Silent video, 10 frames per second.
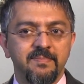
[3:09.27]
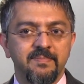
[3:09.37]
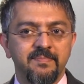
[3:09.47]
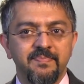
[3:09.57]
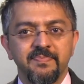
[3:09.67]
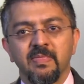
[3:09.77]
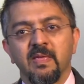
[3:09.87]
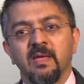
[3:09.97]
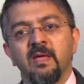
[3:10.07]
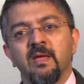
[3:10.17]

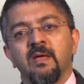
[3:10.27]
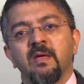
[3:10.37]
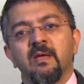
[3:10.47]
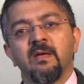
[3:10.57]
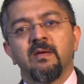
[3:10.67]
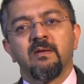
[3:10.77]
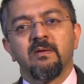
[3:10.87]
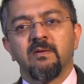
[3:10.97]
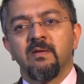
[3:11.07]
(silence)